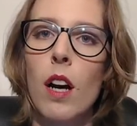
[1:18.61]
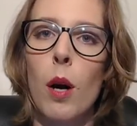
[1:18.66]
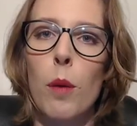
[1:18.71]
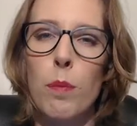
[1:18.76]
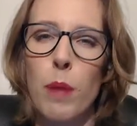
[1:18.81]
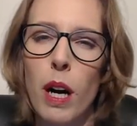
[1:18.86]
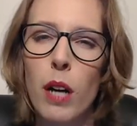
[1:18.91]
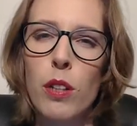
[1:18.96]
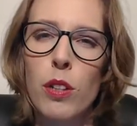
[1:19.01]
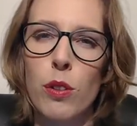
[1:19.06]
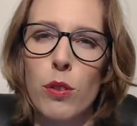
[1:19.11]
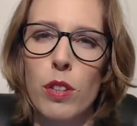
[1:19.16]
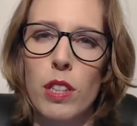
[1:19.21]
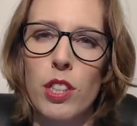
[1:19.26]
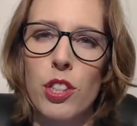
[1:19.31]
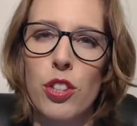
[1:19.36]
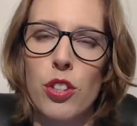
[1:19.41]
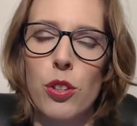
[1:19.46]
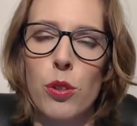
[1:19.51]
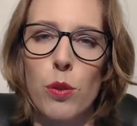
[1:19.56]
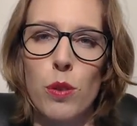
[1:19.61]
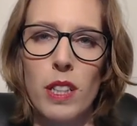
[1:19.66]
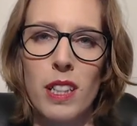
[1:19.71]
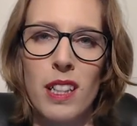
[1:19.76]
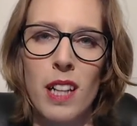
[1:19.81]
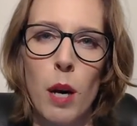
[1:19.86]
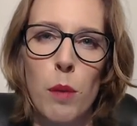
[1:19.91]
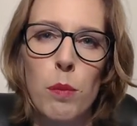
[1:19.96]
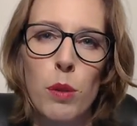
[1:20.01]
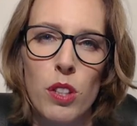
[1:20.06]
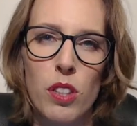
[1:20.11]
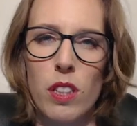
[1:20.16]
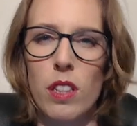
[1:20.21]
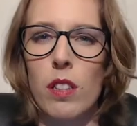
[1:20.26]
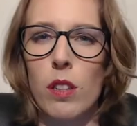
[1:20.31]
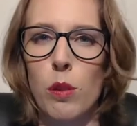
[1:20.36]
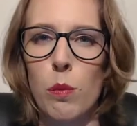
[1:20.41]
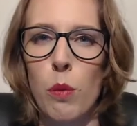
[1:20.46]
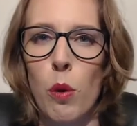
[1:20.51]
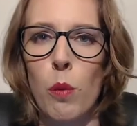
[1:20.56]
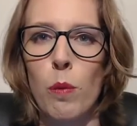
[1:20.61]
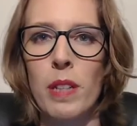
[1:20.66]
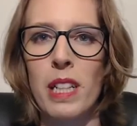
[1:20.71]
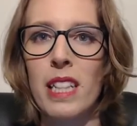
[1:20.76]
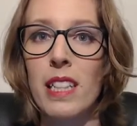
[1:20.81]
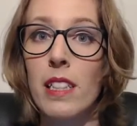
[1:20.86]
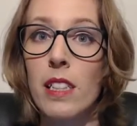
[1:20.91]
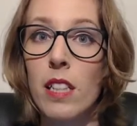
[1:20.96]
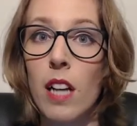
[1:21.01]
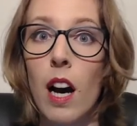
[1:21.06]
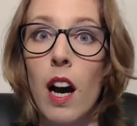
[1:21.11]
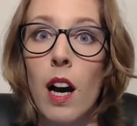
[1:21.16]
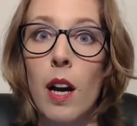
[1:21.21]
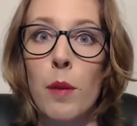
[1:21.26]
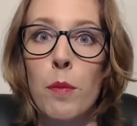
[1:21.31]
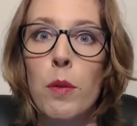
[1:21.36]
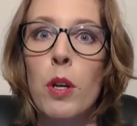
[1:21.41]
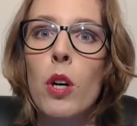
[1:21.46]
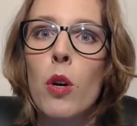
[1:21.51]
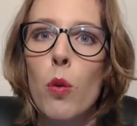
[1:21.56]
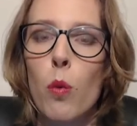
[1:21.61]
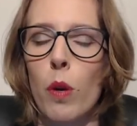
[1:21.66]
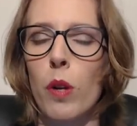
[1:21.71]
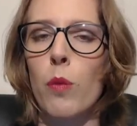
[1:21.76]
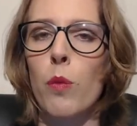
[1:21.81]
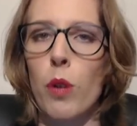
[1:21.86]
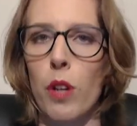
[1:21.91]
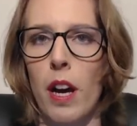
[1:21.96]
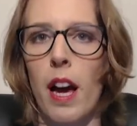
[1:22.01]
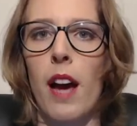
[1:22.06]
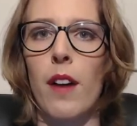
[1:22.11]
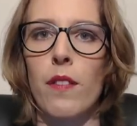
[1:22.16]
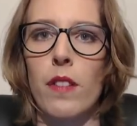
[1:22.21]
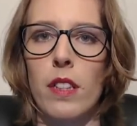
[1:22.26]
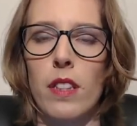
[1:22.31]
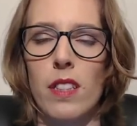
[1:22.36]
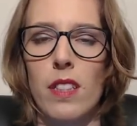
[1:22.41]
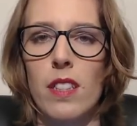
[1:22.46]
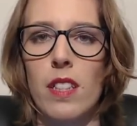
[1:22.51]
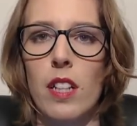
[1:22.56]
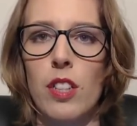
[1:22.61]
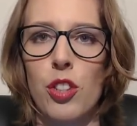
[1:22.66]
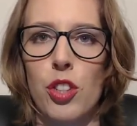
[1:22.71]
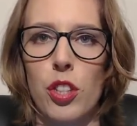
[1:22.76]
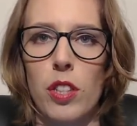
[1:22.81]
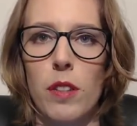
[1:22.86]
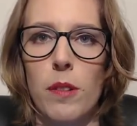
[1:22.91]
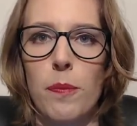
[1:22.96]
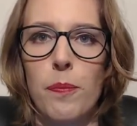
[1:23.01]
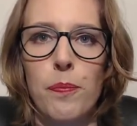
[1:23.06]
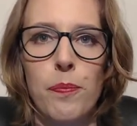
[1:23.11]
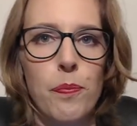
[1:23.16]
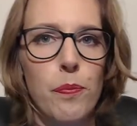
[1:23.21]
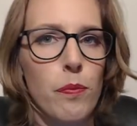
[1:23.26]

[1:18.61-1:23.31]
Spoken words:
about your issue in that particular moment in time when we're having the session.